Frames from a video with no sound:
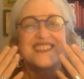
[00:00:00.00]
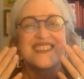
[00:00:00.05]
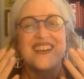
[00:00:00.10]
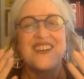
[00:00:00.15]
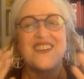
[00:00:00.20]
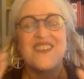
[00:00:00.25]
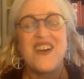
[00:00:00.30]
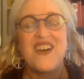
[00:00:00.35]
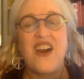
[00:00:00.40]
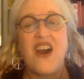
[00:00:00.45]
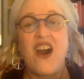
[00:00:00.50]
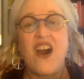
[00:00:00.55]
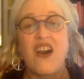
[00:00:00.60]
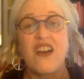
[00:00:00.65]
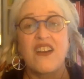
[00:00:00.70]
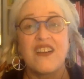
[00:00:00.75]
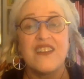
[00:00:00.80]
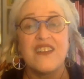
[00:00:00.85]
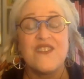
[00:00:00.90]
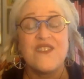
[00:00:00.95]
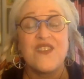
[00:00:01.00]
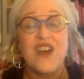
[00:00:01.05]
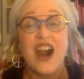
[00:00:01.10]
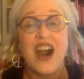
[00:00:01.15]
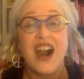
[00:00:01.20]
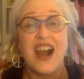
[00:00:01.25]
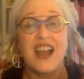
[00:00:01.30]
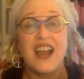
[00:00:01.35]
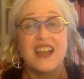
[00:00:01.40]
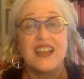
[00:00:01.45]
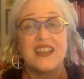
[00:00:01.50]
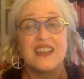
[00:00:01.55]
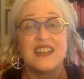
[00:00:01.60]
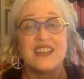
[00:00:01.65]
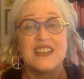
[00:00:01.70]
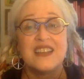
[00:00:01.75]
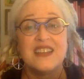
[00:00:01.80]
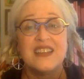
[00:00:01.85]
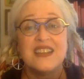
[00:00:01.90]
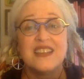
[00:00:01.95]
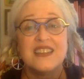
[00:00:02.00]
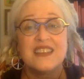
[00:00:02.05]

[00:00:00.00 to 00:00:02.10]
so horrified